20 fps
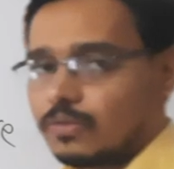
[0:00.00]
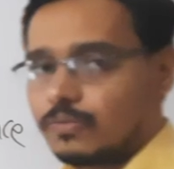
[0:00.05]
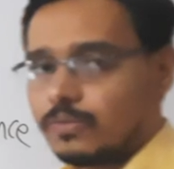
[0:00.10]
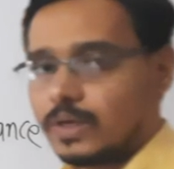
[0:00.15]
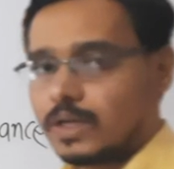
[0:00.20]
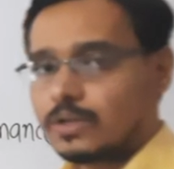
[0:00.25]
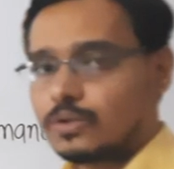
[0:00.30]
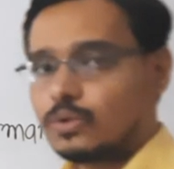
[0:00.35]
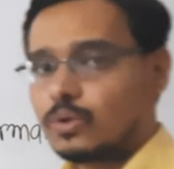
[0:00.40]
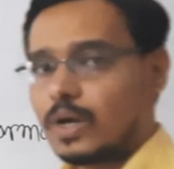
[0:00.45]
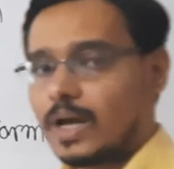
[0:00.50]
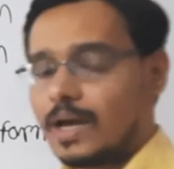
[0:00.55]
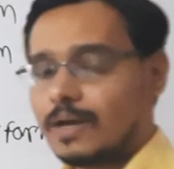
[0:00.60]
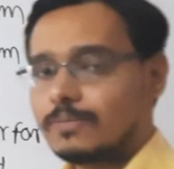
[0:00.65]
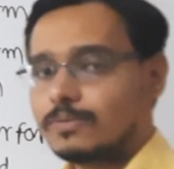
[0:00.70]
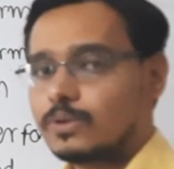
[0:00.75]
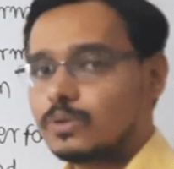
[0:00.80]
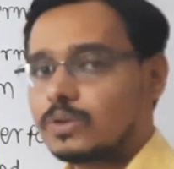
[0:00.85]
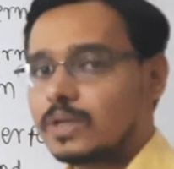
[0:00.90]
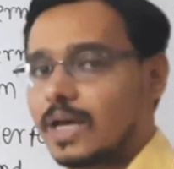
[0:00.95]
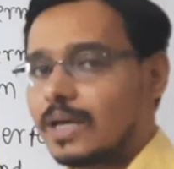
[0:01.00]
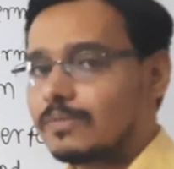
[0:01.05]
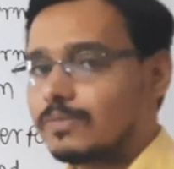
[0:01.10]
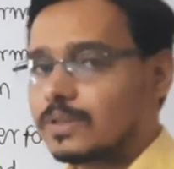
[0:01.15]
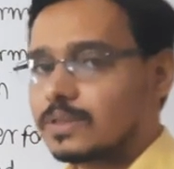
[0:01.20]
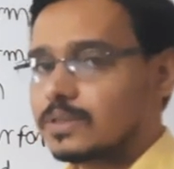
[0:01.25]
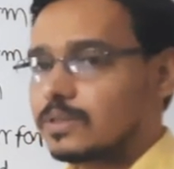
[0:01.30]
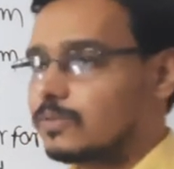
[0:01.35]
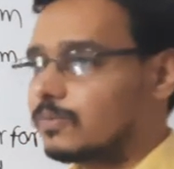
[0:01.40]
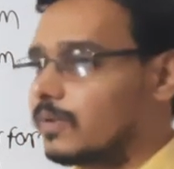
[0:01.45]
where you have to
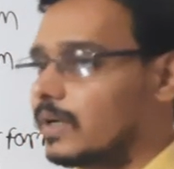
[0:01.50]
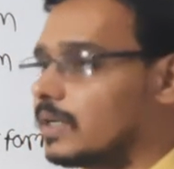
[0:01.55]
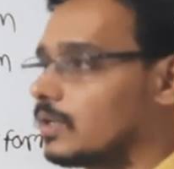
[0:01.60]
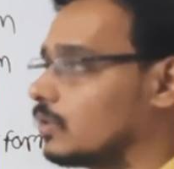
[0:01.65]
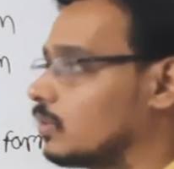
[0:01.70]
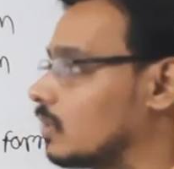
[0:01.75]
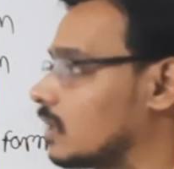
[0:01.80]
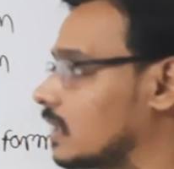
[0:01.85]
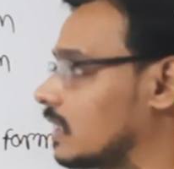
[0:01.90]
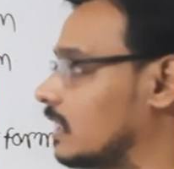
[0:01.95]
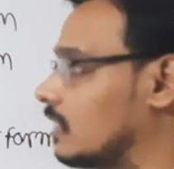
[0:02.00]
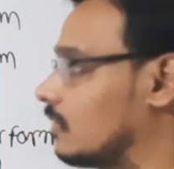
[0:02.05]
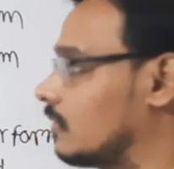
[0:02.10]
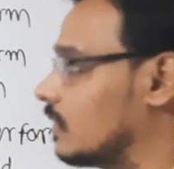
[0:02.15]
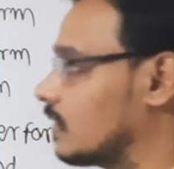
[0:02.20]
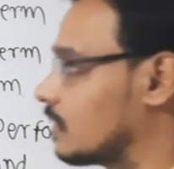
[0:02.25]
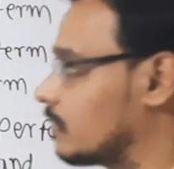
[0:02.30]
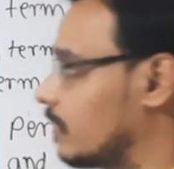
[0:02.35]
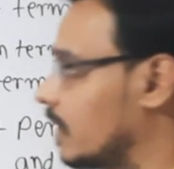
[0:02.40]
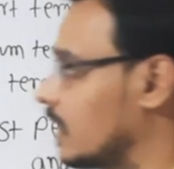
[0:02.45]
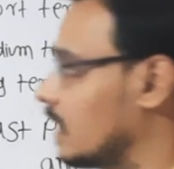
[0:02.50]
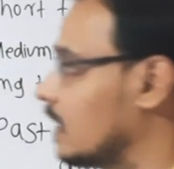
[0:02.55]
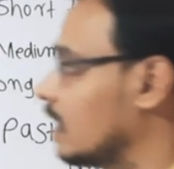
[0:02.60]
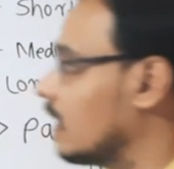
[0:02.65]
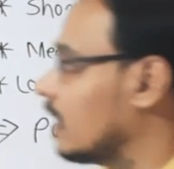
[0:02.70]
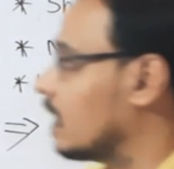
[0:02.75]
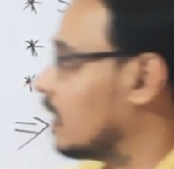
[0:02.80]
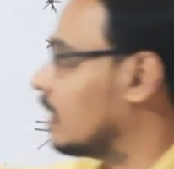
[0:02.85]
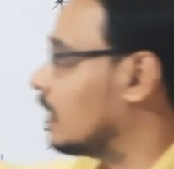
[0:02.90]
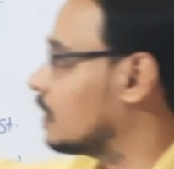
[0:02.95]
diversify your investment
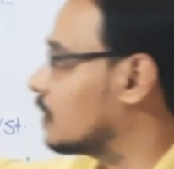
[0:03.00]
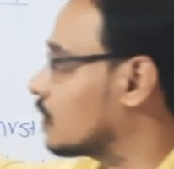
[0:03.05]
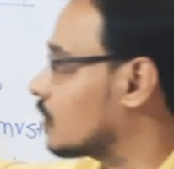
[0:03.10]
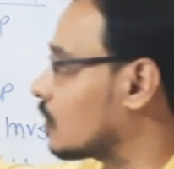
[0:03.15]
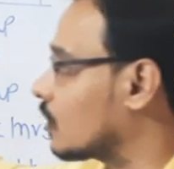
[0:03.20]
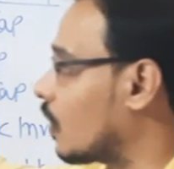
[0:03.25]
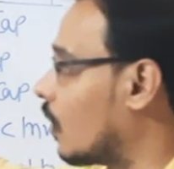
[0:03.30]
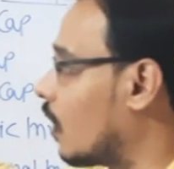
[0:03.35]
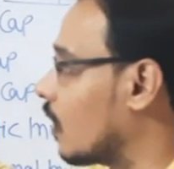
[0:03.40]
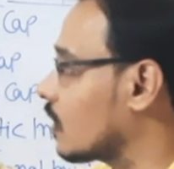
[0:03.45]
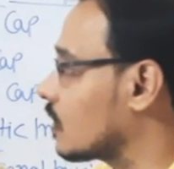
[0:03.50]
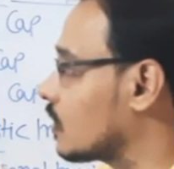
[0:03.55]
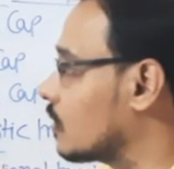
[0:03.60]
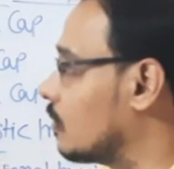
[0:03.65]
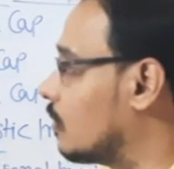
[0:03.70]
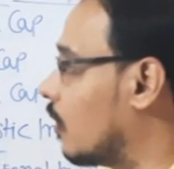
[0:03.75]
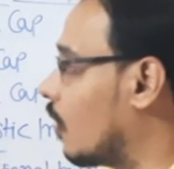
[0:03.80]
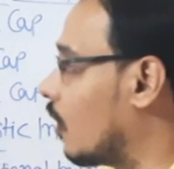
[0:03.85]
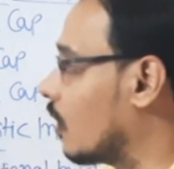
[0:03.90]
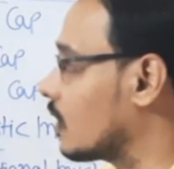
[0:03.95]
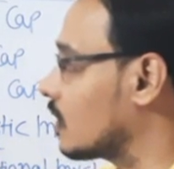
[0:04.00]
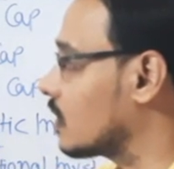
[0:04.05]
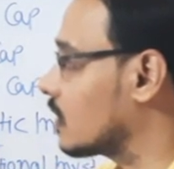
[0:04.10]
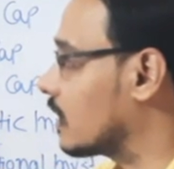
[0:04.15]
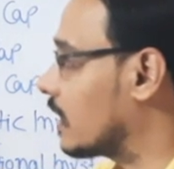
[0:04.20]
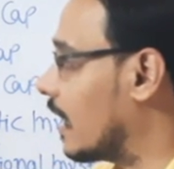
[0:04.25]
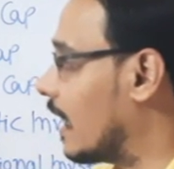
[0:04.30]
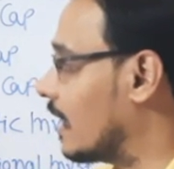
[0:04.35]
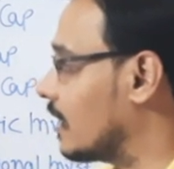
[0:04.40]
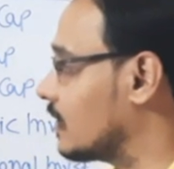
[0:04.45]
in stocks, bonds,
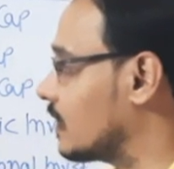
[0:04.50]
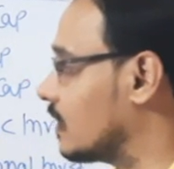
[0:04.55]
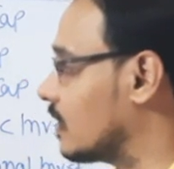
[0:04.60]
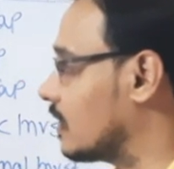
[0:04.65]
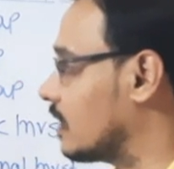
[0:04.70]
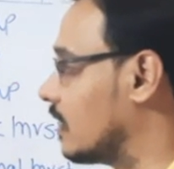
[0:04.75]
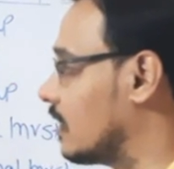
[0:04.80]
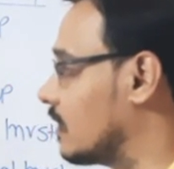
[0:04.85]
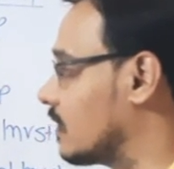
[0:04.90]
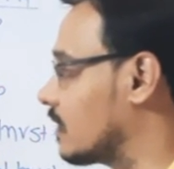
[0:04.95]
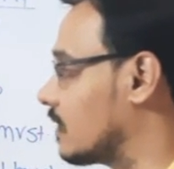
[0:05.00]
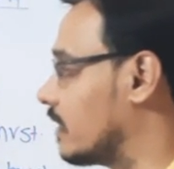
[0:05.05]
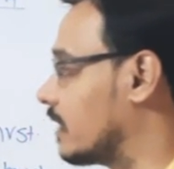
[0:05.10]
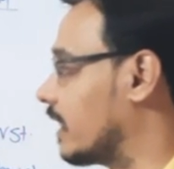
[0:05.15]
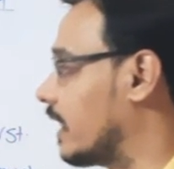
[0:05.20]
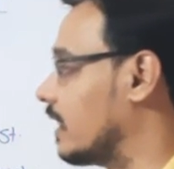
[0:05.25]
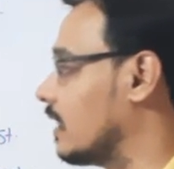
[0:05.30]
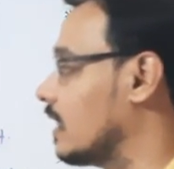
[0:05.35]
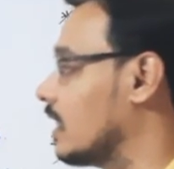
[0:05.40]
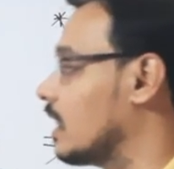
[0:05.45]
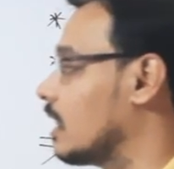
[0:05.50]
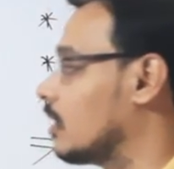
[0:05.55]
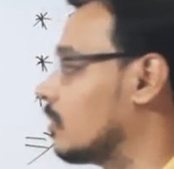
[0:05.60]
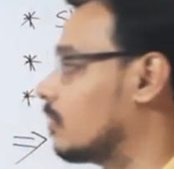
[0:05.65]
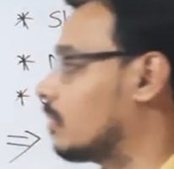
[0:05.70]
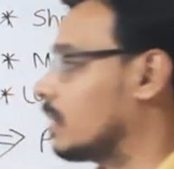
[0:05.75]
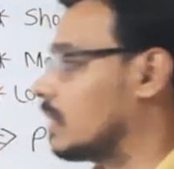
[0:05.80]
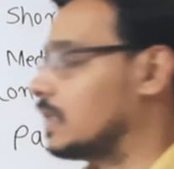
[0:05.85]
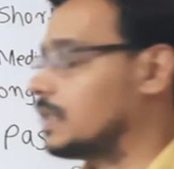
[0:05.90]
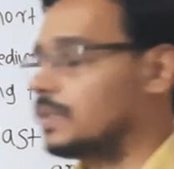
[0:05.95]
cash, real estate and
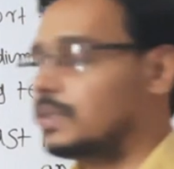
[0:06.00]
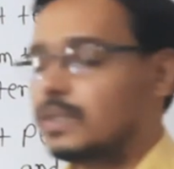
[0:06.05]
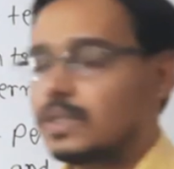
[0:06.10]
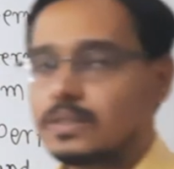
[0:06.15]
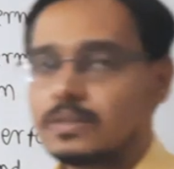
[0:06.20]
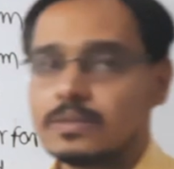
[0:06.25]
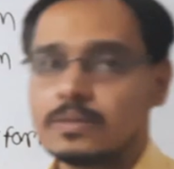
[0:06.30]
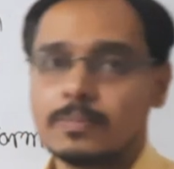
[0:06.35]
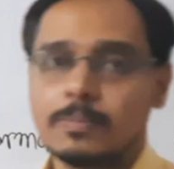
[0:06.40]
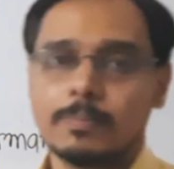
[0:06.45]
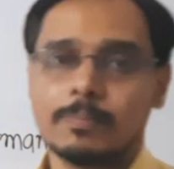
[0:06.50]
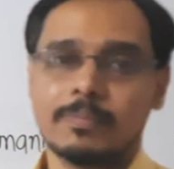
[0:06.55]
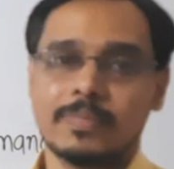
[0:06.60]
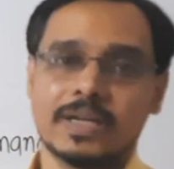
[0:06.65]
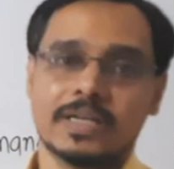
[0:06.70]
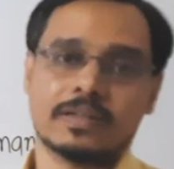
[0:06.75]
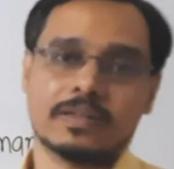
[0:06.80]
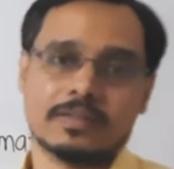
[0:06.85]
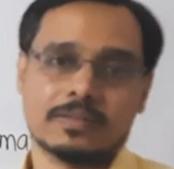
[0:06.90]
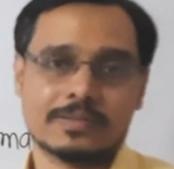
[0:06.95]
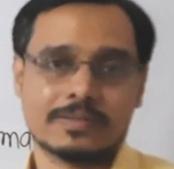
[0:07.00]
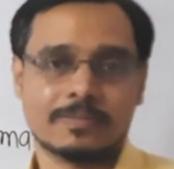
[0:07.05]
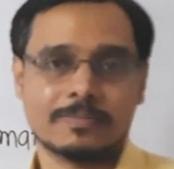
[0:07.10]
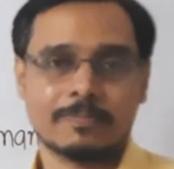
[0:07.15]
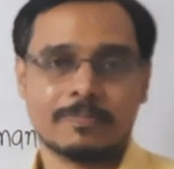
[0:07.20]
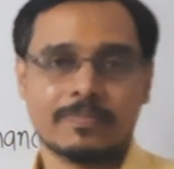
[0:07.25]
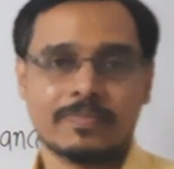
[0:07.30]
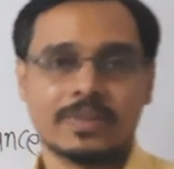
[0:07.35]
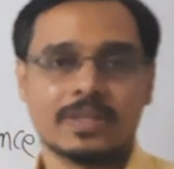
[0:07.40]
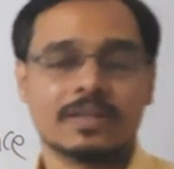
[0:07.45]
precious metals.
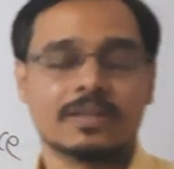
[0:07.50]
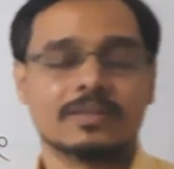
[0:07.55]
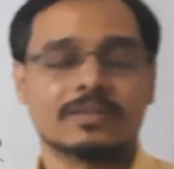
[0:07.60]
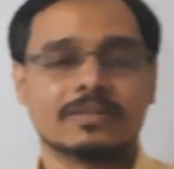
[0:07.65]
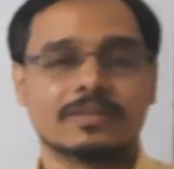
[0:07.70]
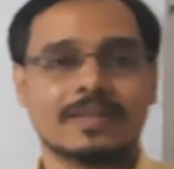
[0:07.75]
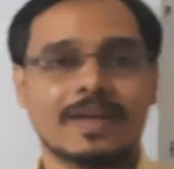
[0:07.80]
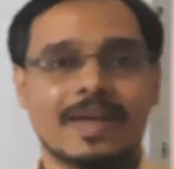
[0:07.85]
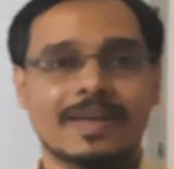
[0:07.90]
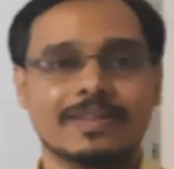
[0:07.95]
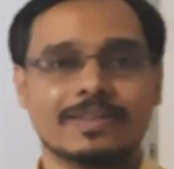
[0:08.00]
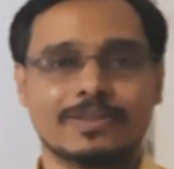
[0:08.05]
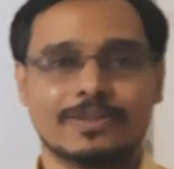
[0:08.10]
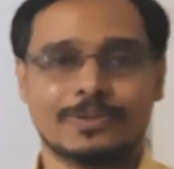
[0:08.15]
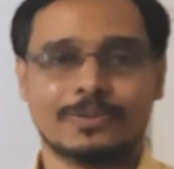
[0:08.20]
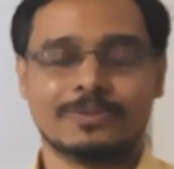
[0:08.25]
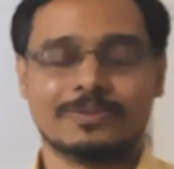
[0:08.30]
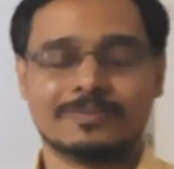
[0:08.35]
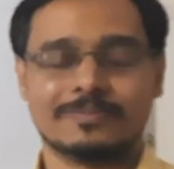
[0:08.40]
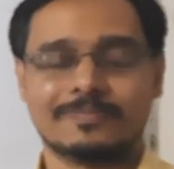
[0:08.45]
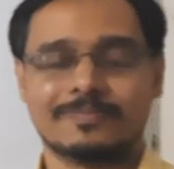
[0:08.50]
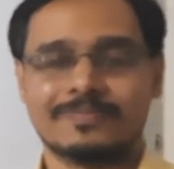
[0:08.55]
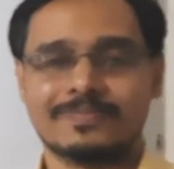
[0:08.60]
Thank you.